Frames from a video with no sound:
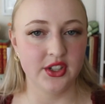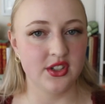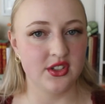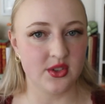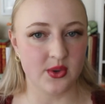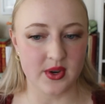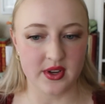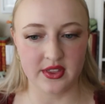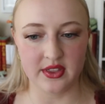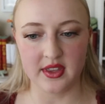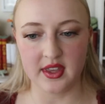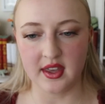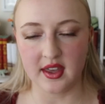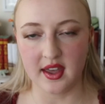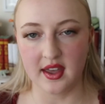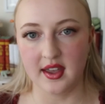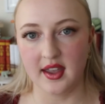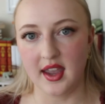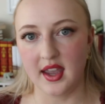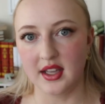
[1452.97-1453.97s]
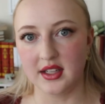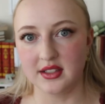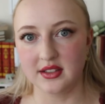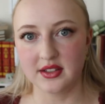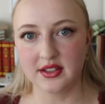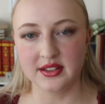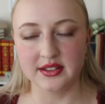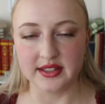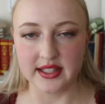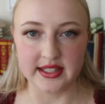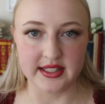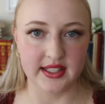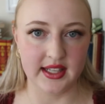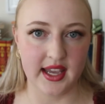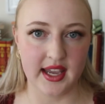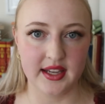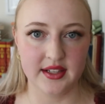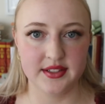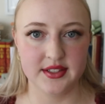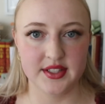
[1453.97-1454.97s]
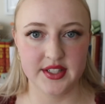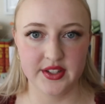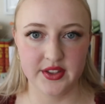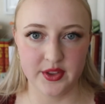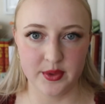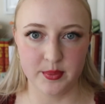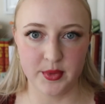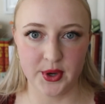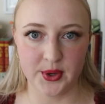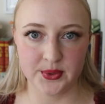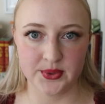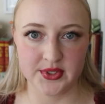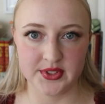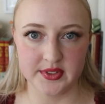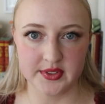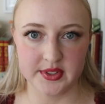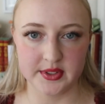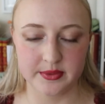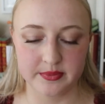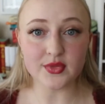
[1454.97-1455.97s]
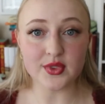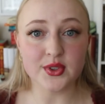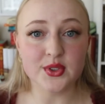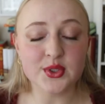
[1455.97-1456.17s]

Dorothea and Lydgate the most.